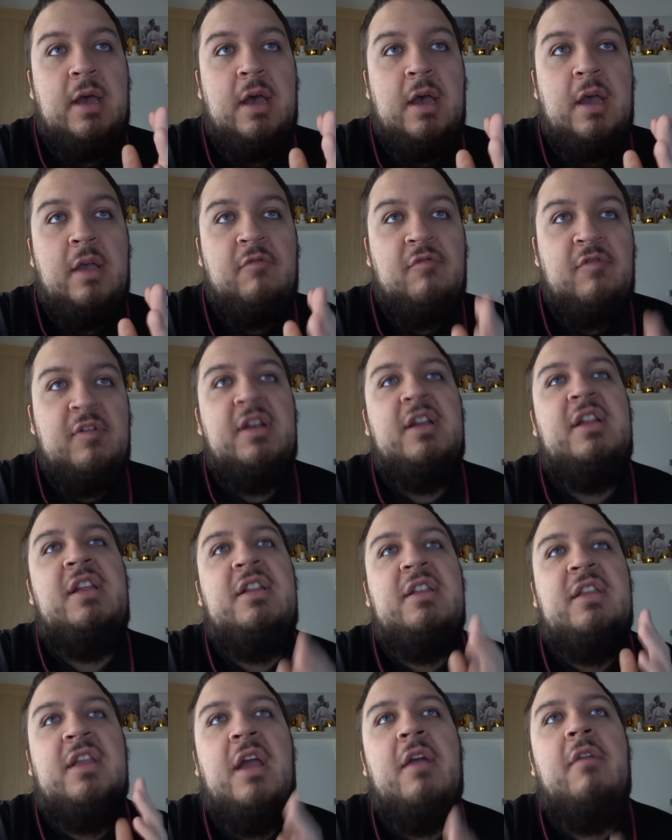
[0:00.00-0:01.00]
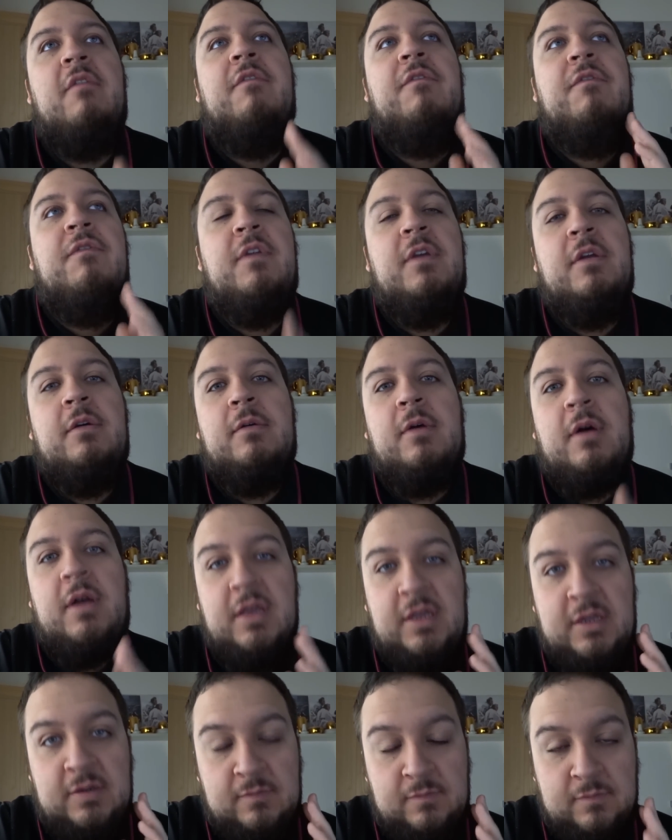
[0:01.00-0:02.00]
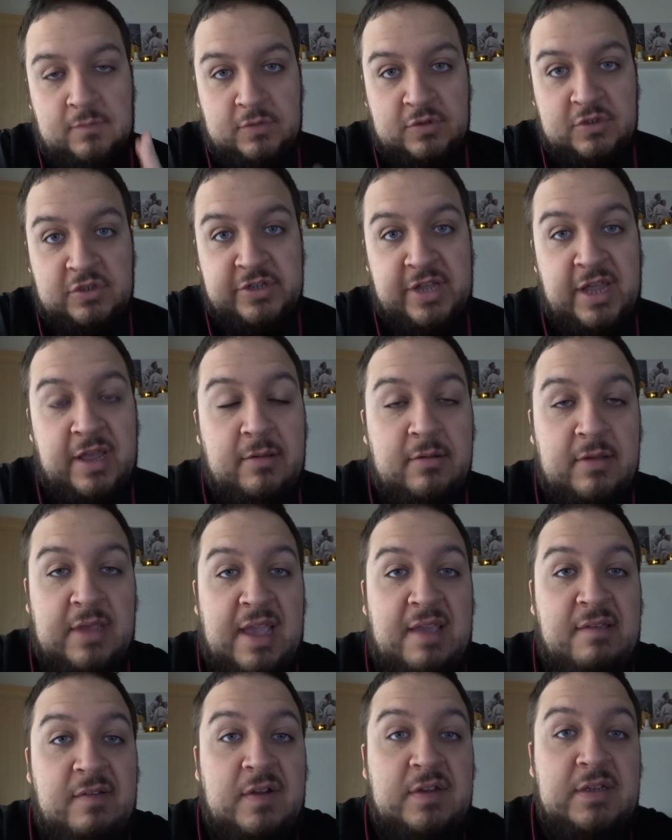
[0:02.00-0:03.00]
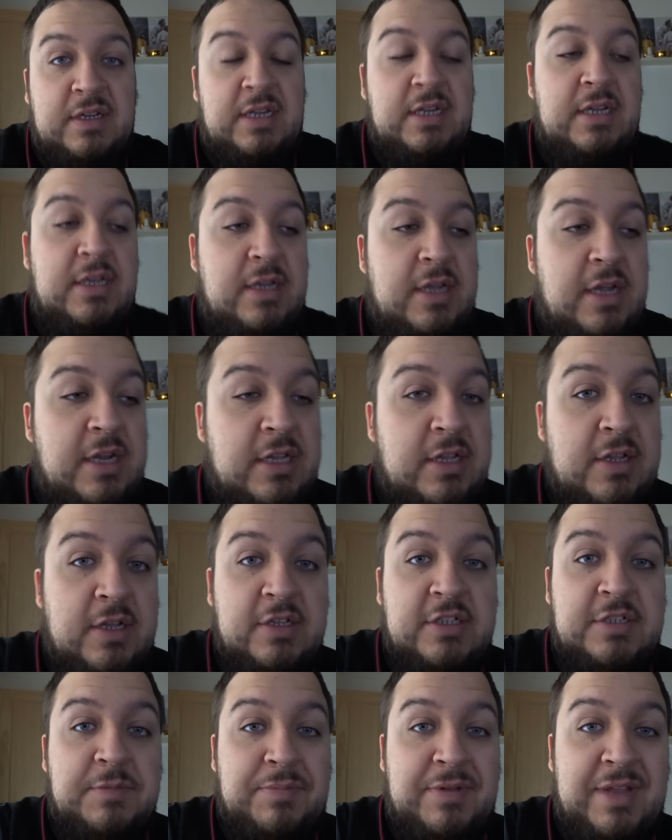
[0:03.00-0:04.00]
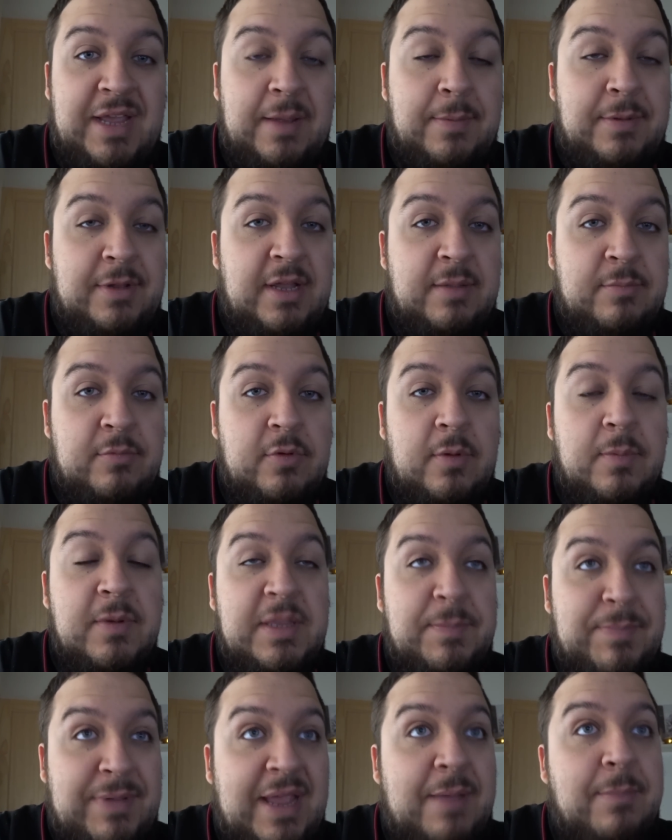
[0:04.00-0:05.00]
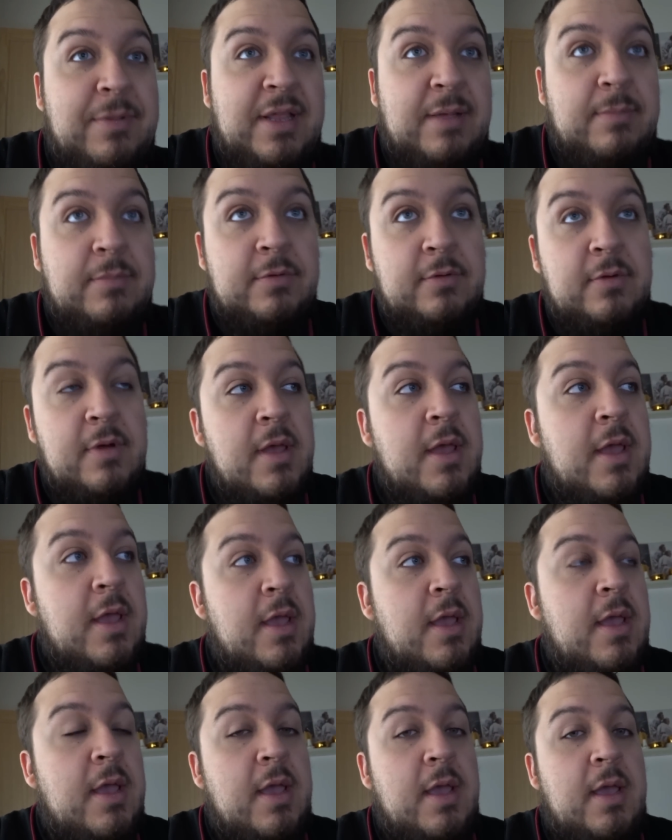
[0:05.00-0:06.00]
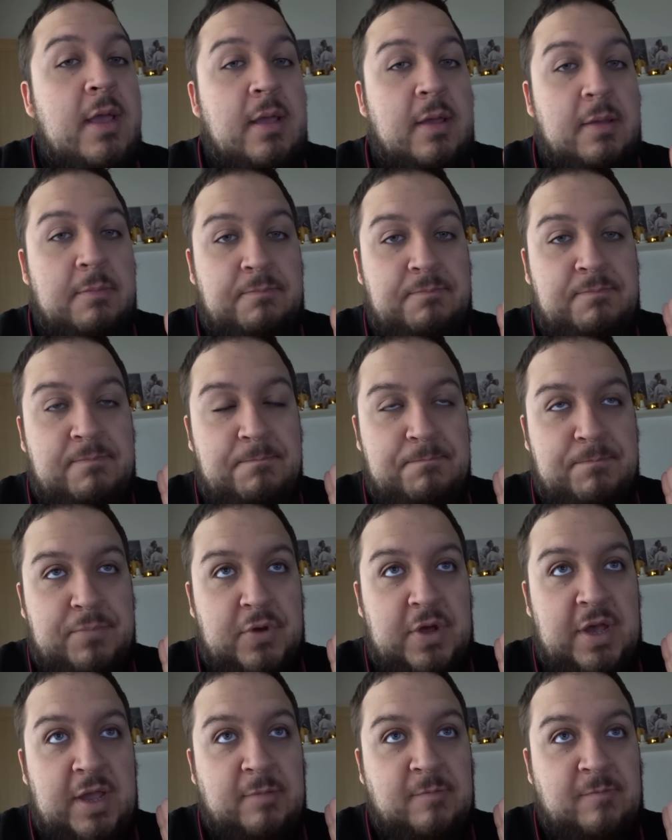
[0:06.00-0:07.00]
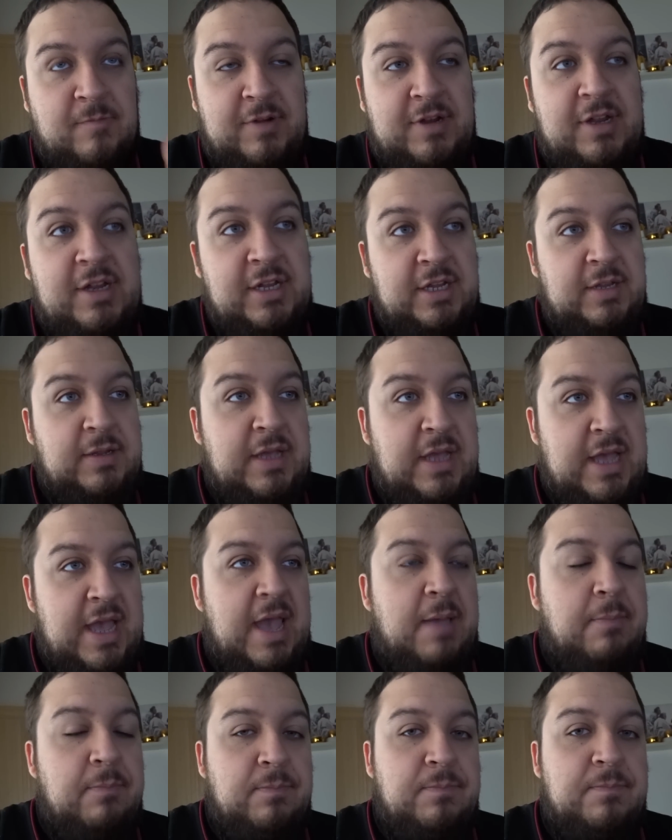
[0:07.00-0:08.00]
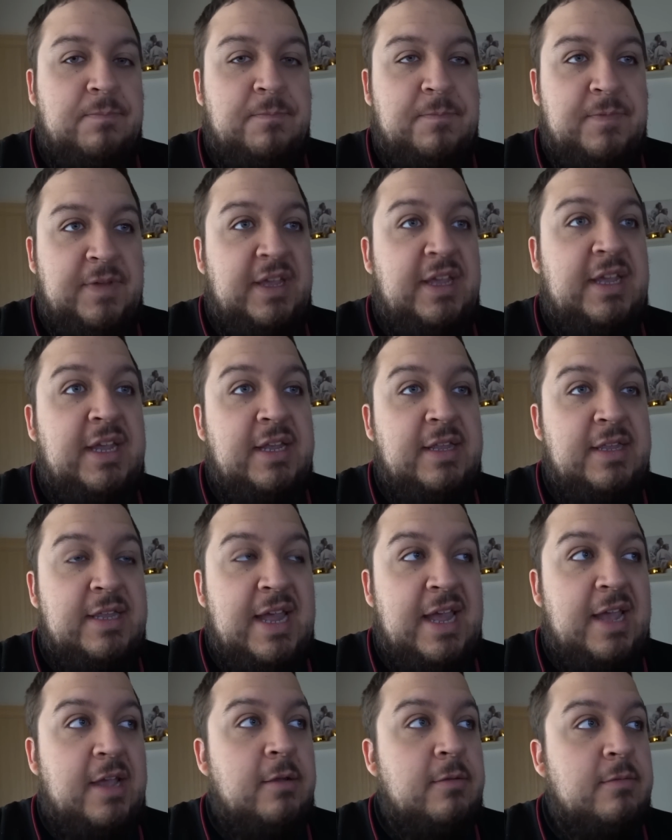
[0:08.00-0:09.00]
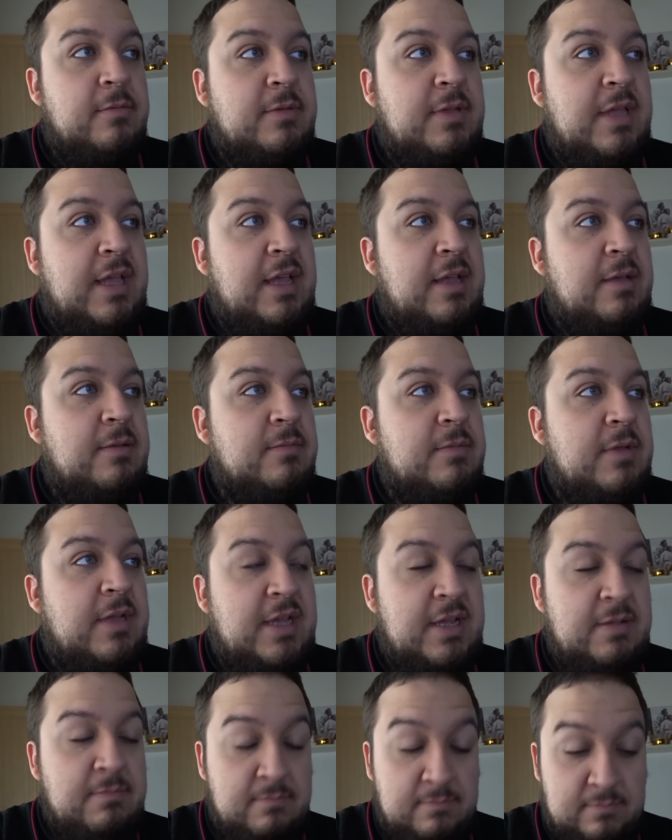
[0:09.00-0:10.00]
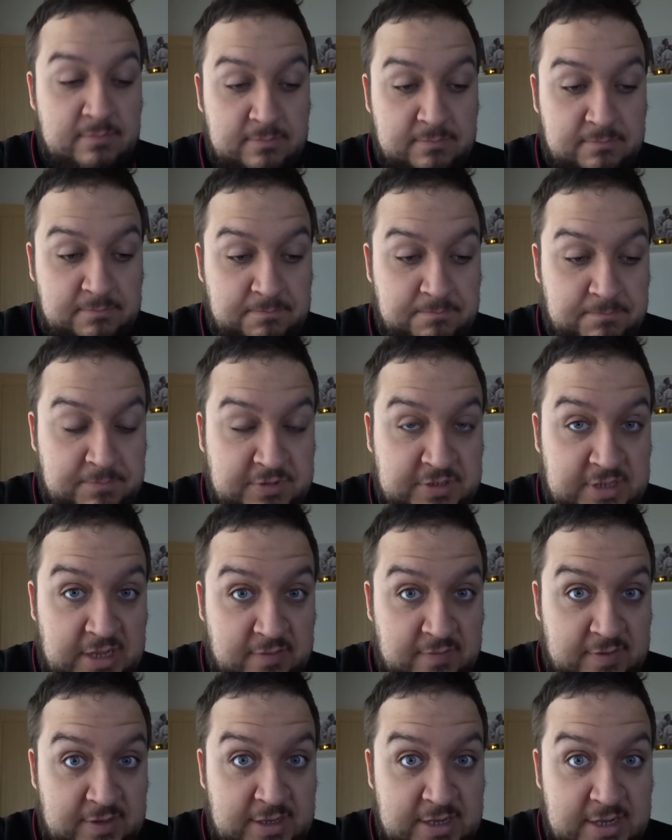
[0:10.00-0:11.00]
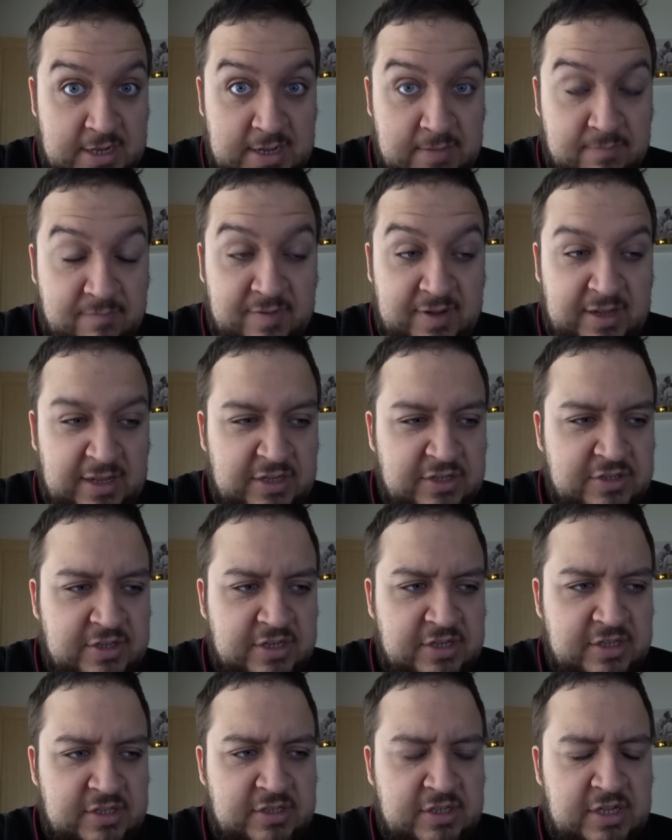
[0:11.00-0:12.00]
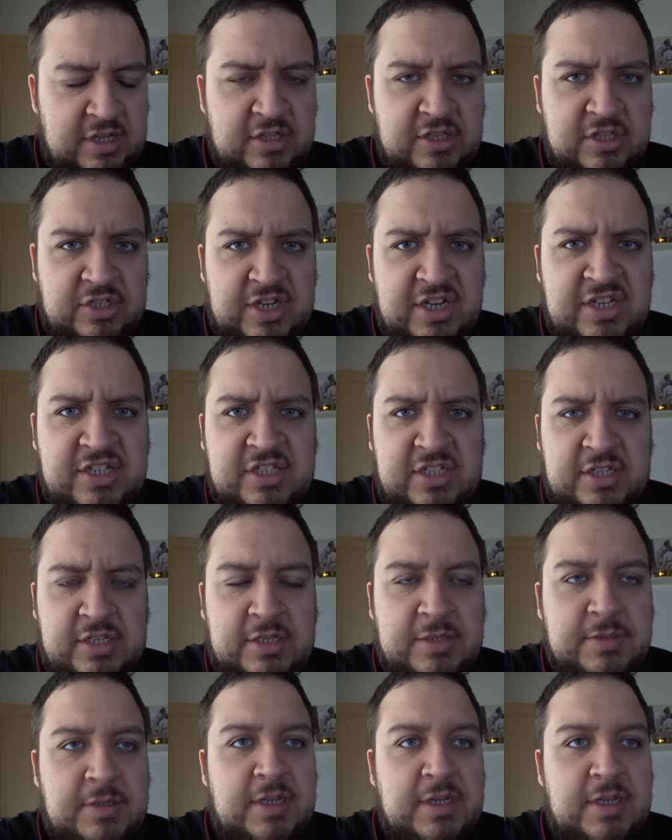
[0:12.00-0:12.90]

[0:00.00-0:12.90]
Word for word: I really don't feel I can rush that character. I'd like to play him a lot more. I'm going to play him a lot more. But I really am thinking now that uh, Sorry, I'm really ind indigested.